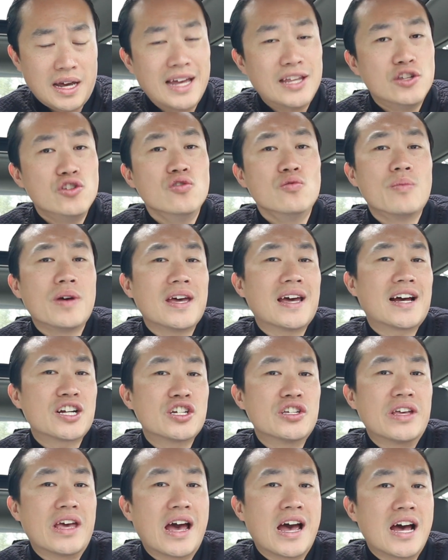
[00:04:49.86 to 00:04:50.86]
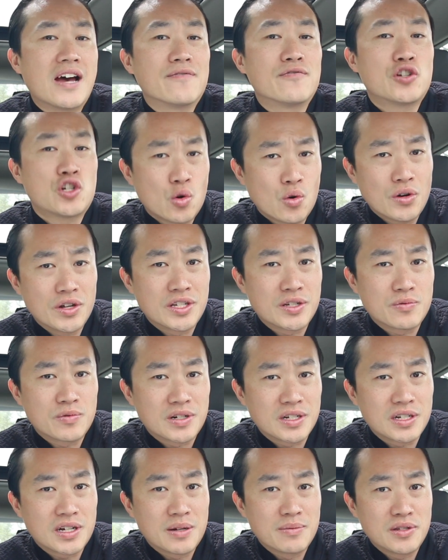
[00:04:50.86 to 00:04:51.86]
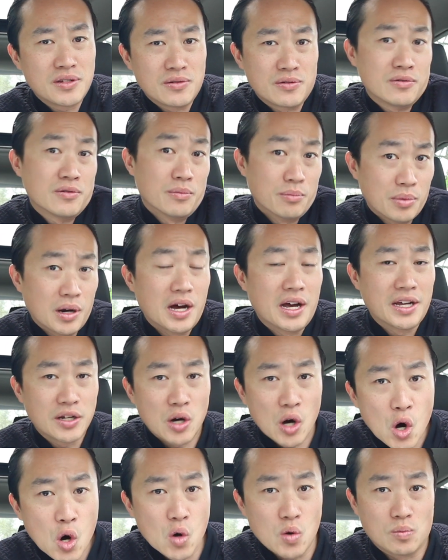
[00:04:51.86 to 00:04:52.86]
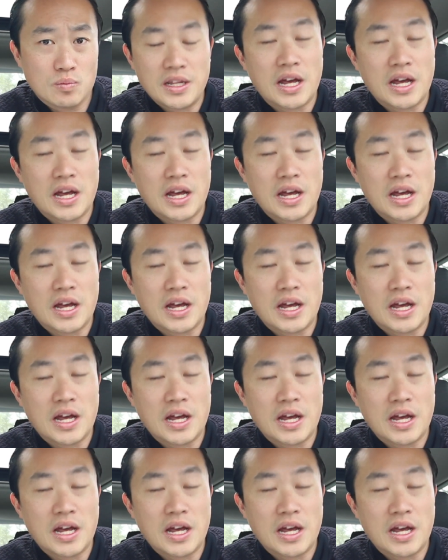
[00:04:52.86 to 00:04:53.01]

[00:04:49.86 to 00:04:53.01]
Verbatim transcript: and you may actually have choice when it comes to buying a home.